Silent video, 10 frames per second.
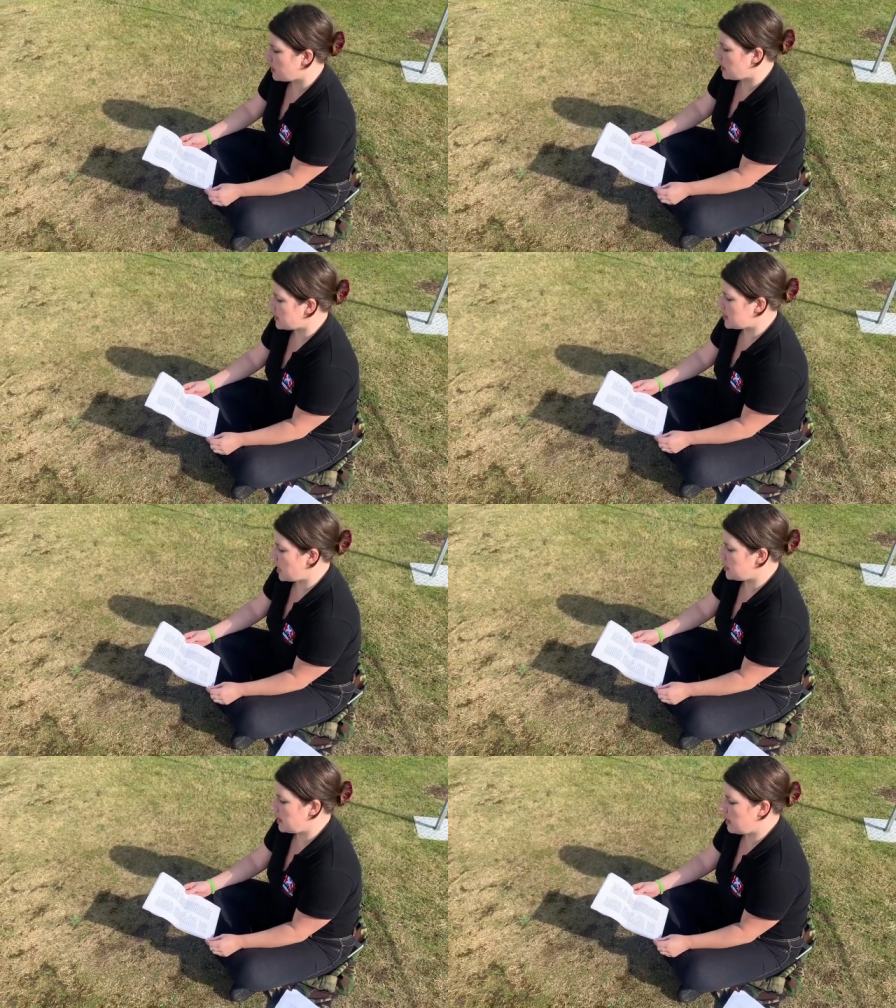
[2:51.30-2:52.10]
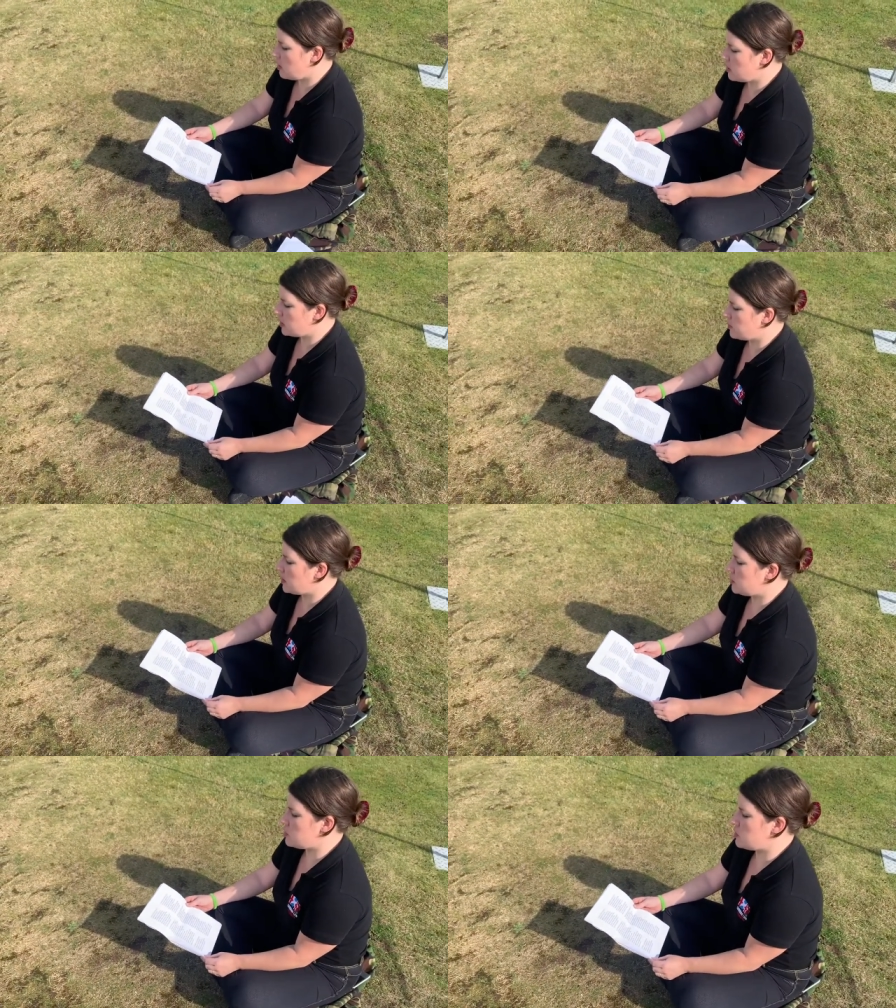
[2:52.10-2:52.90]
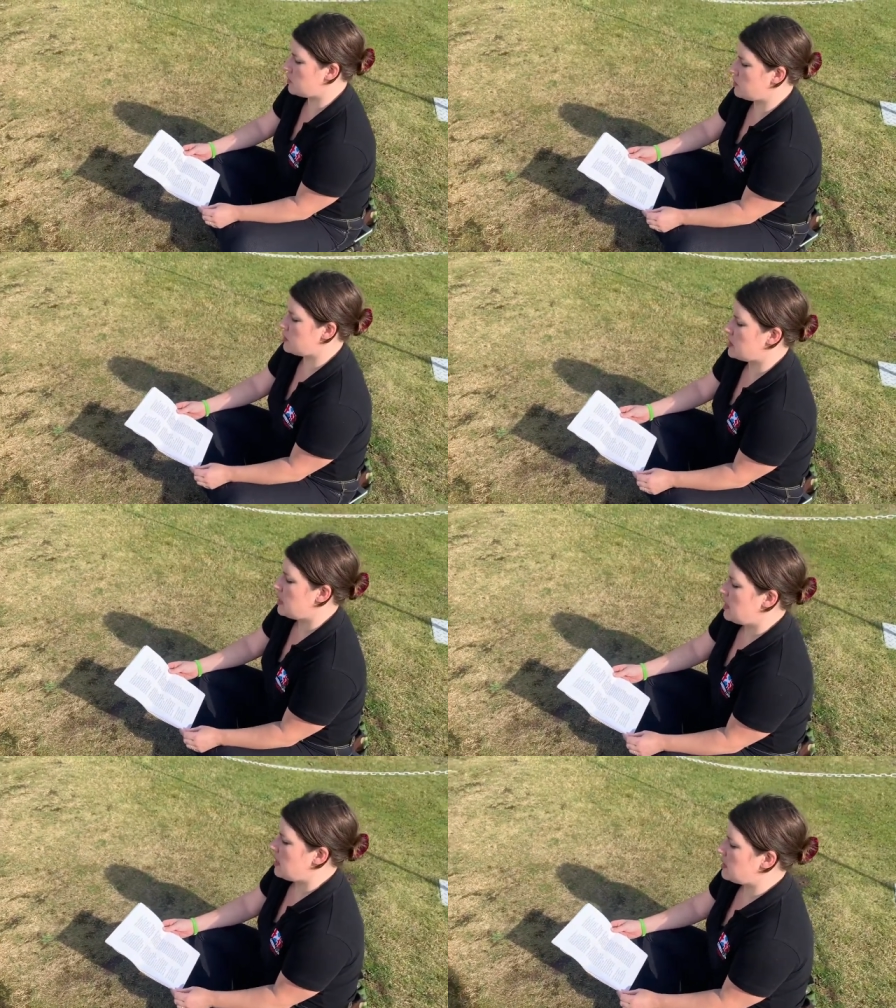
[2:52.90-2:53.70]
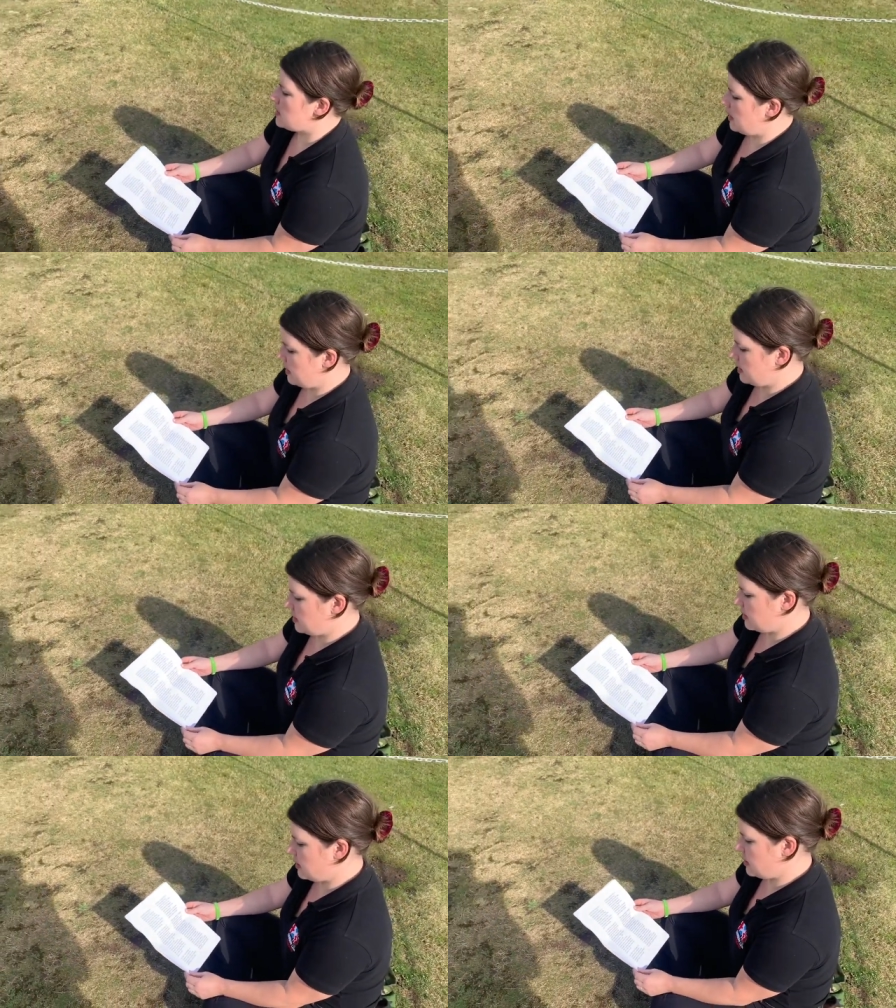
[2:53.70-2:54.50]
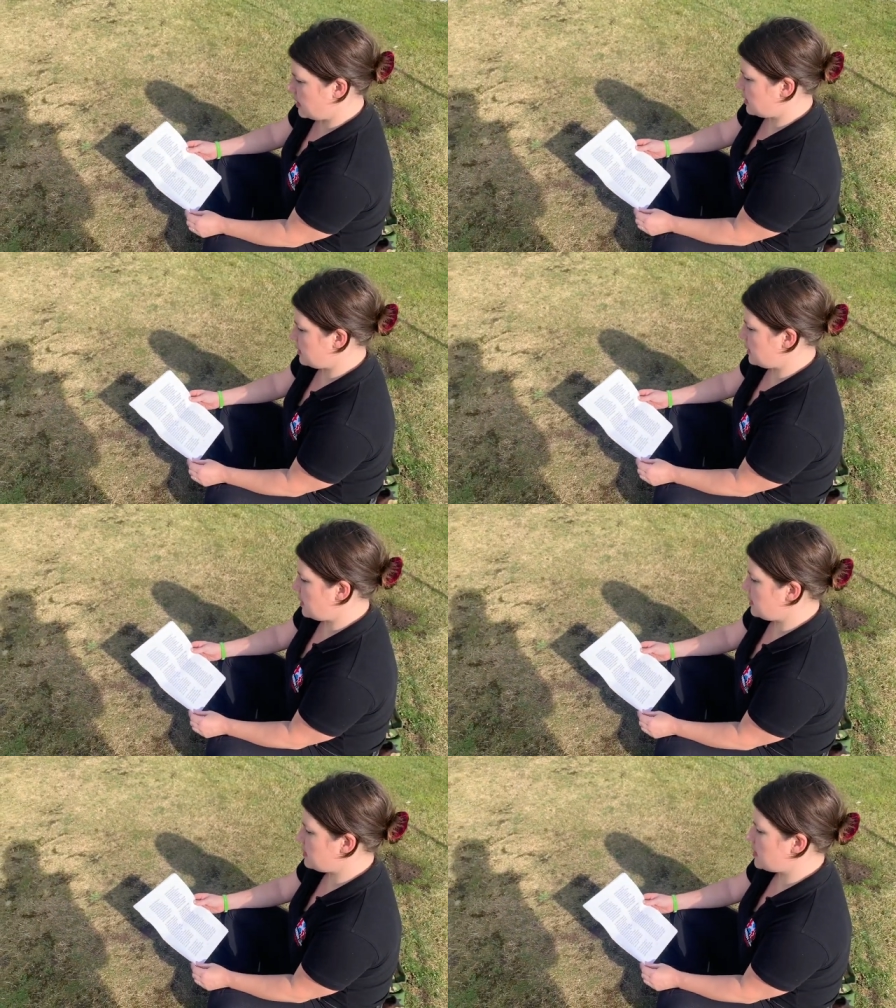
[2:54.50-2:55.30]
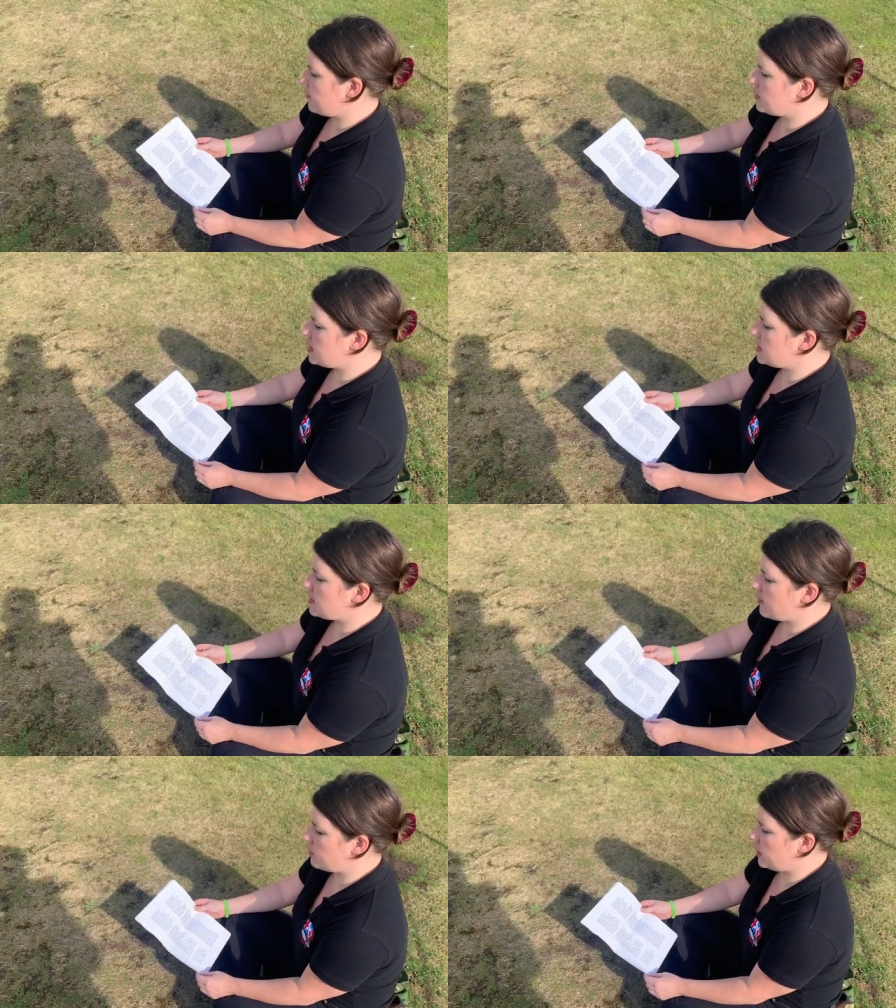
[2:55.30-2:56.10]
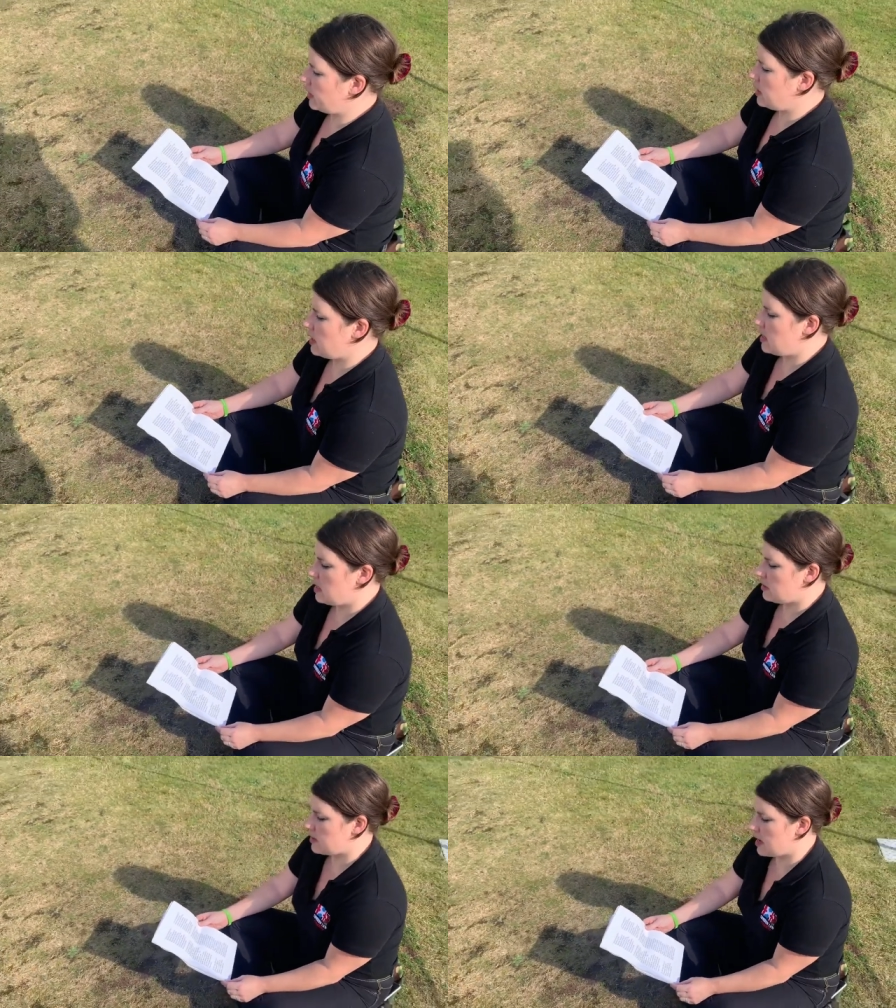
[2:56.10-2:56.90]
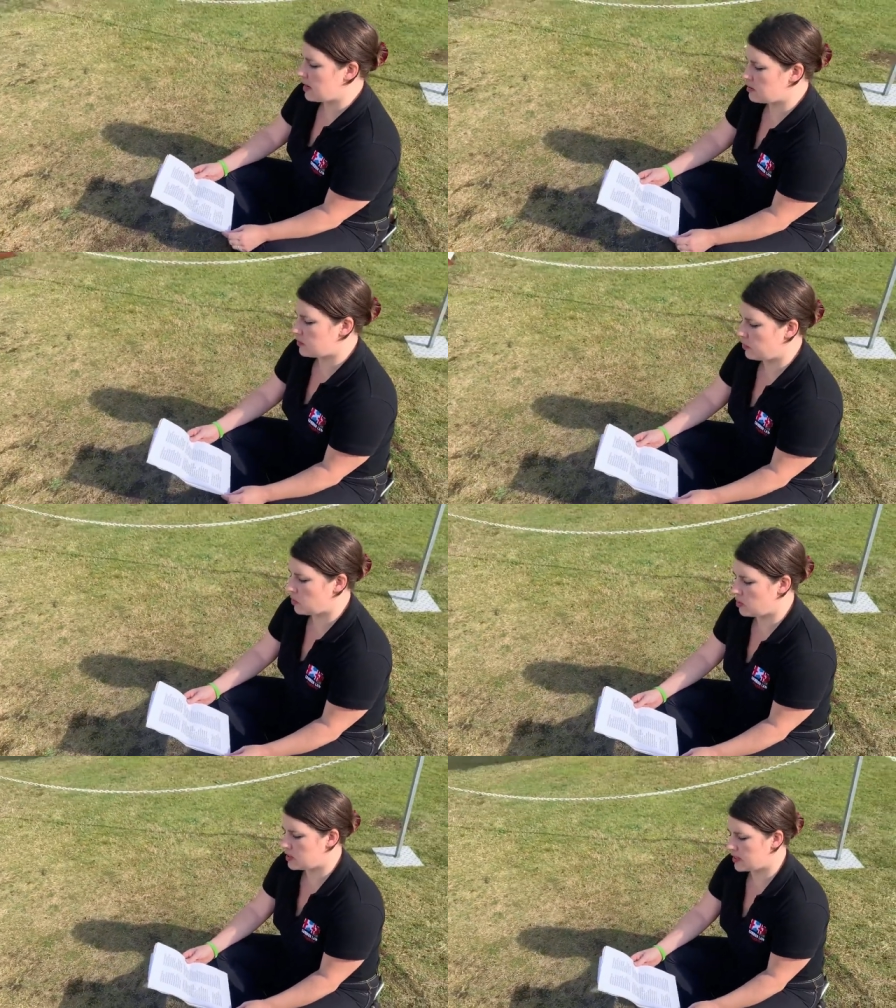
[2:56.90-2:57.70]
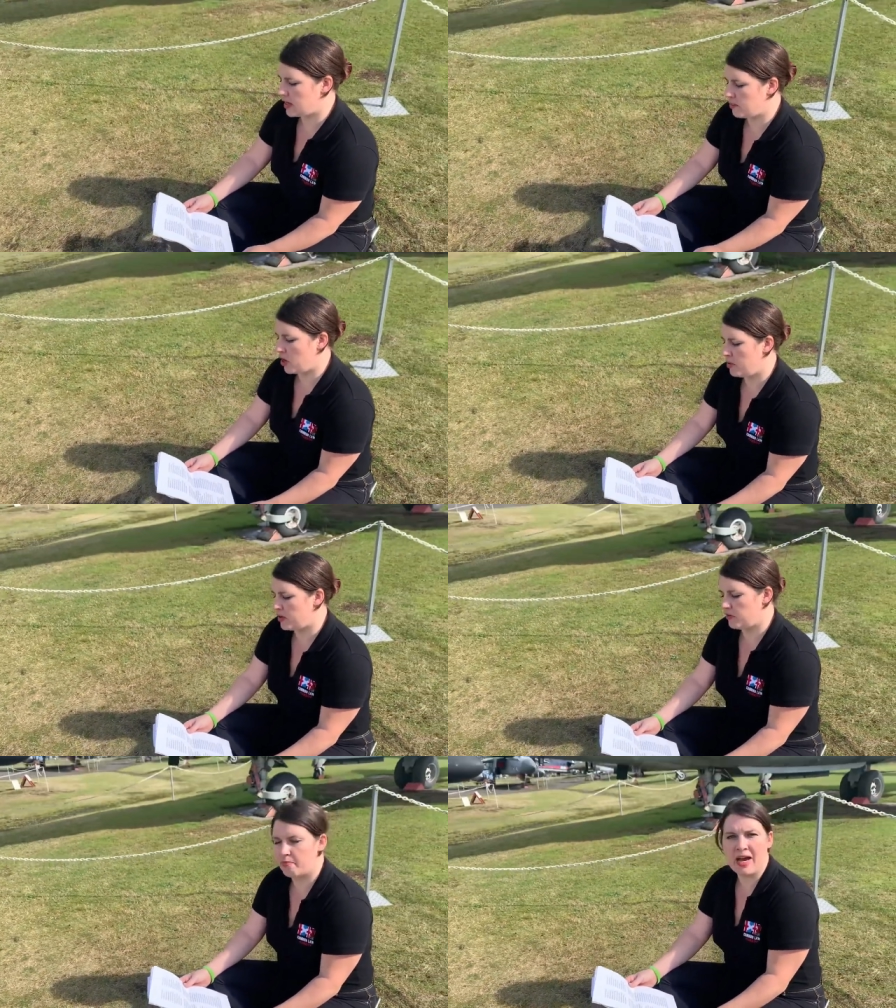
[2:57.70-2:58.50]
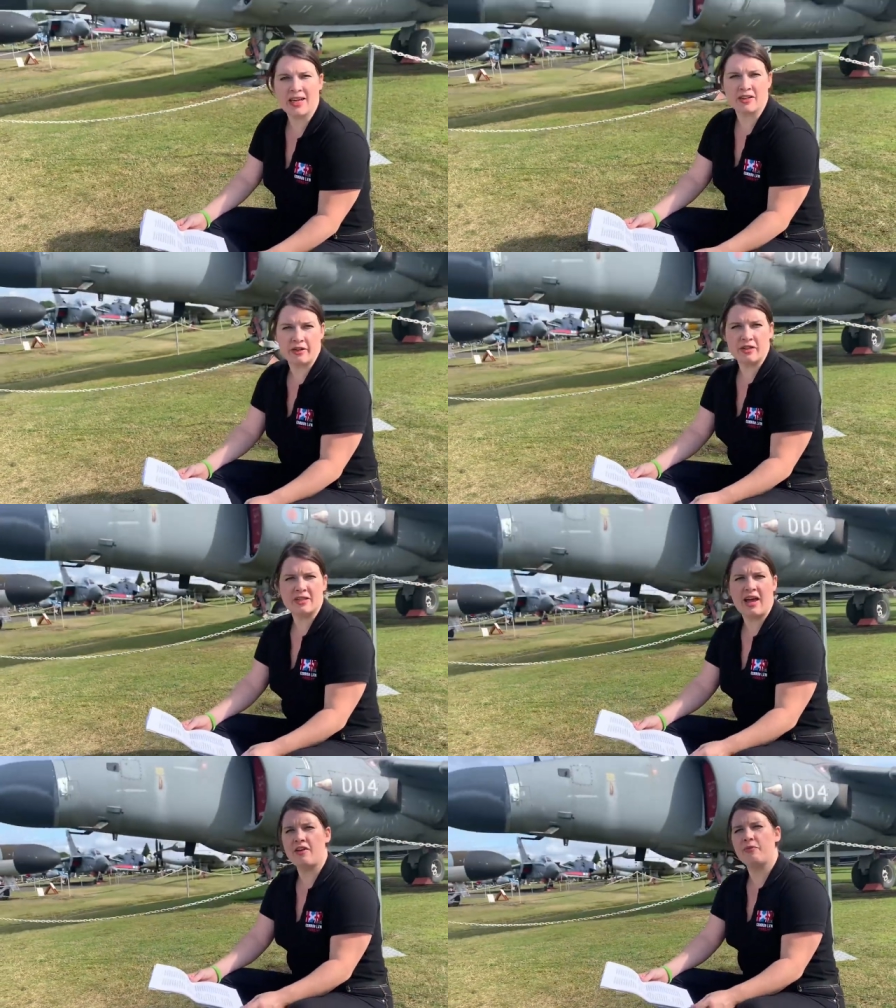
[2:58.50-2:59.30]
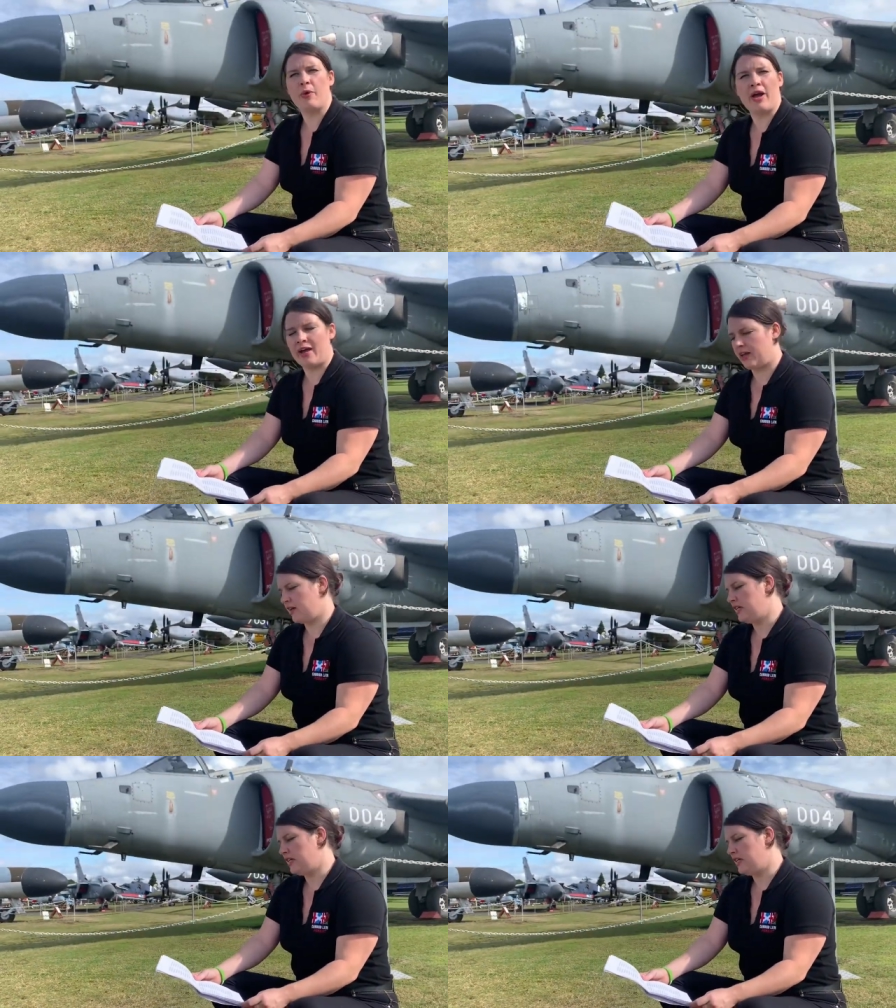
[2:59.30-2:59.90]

A 10-year argument ensued until in 1677 the House of Lords, in a moment of madness, gave way.